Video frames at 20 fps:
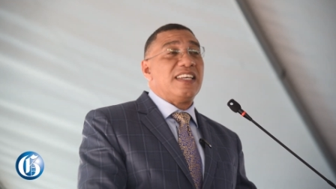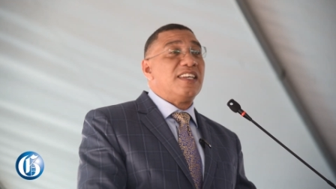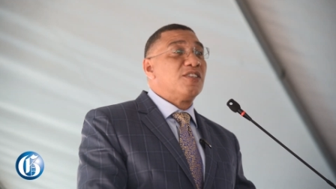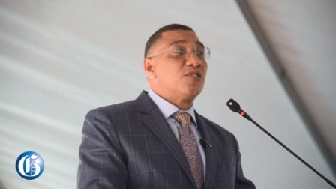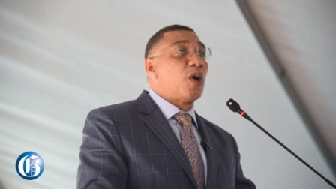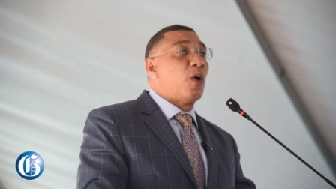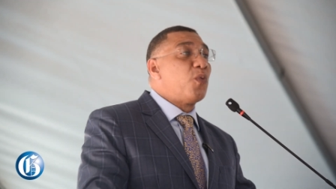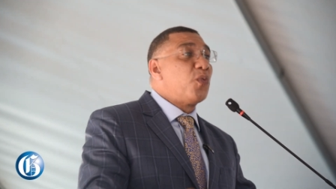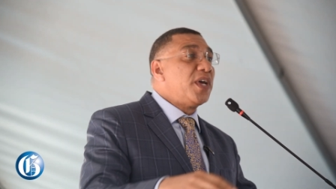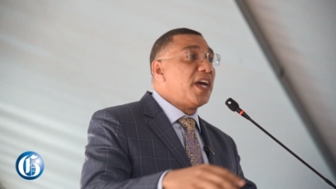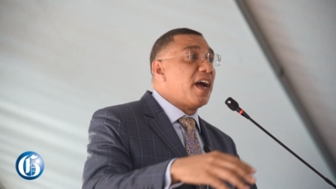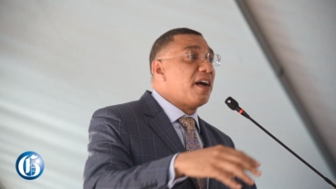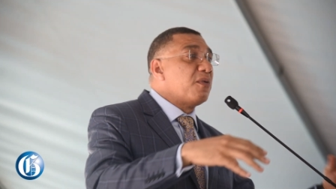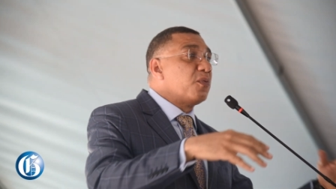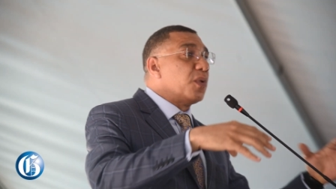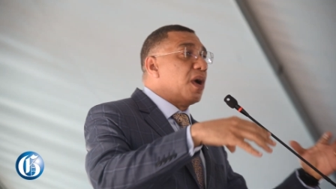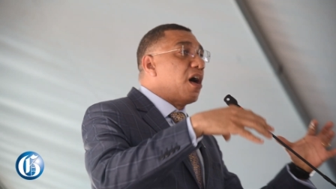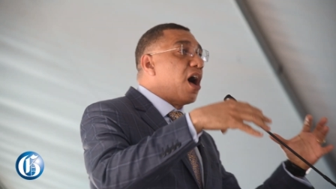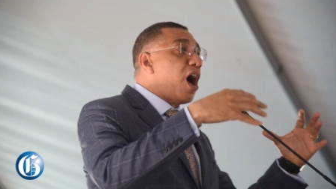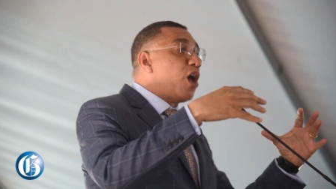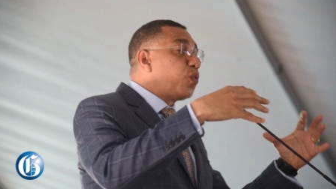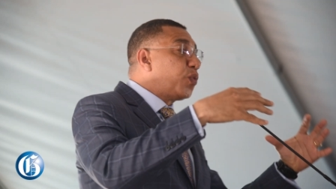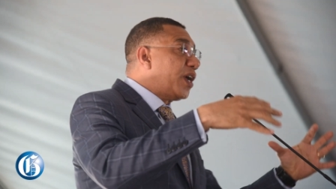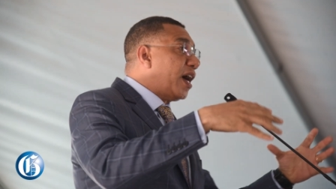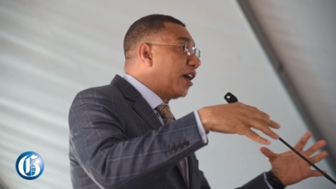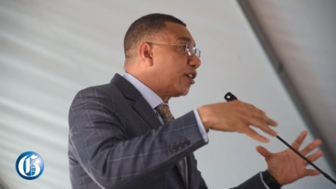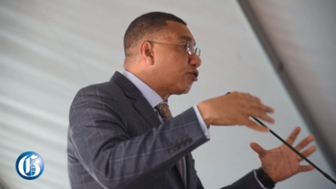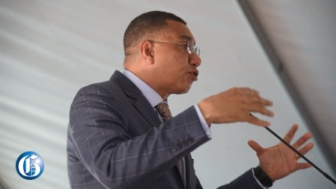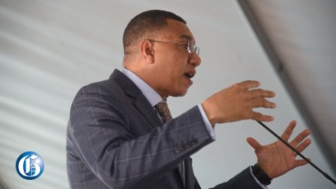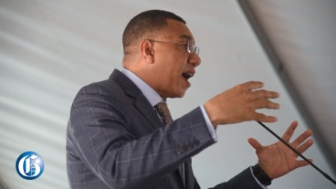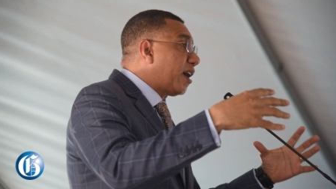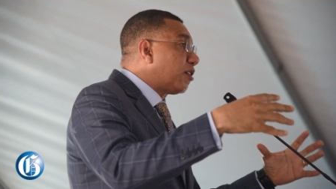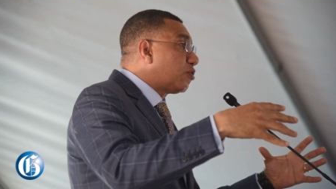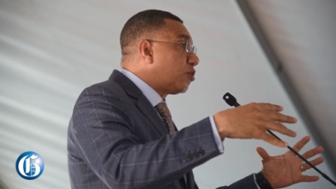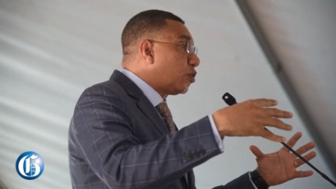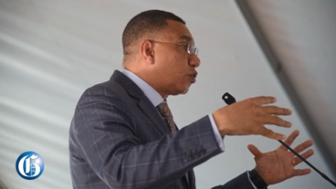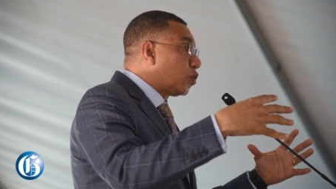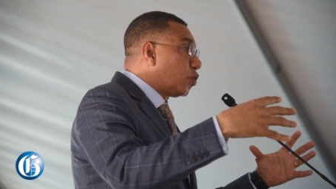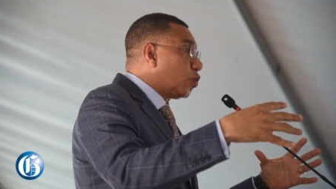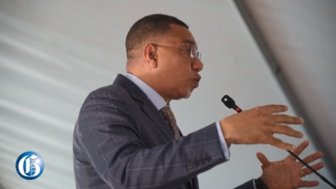So all we are trying
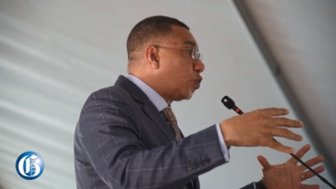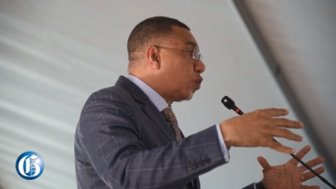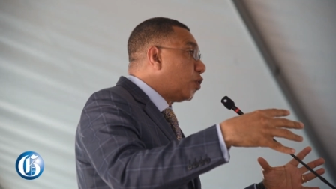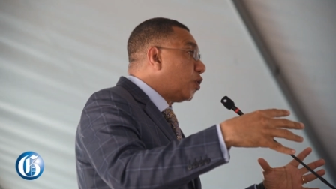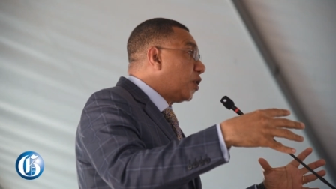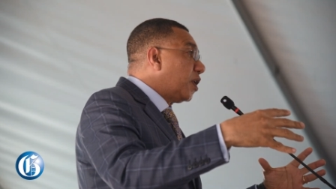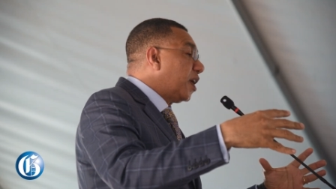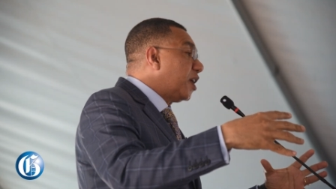to do